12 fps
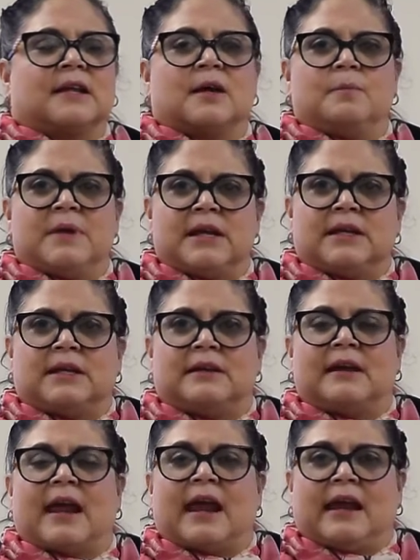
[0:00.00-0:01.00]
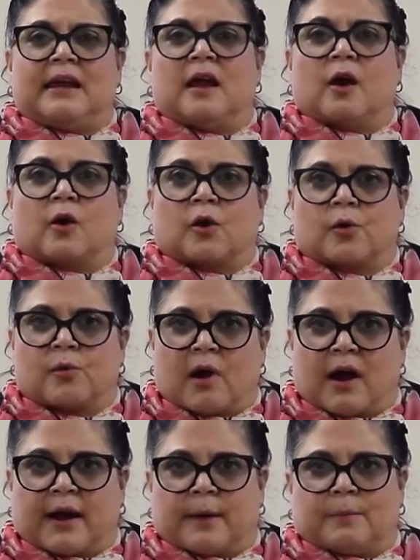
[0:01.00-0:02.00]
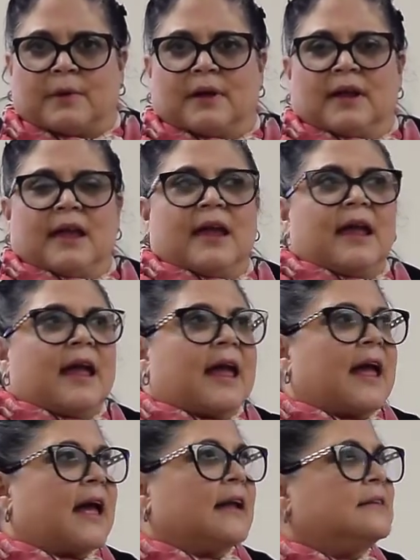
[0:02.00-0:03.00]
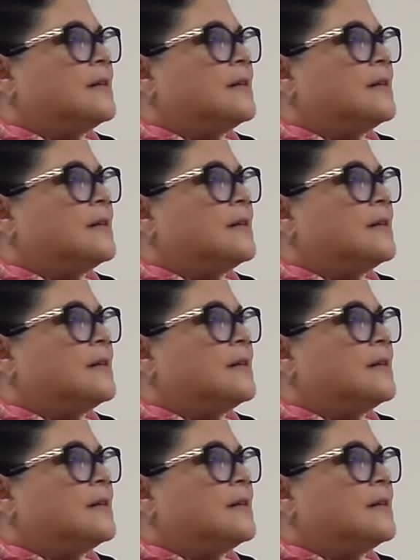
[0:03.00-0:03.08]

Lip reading: committed a crime. And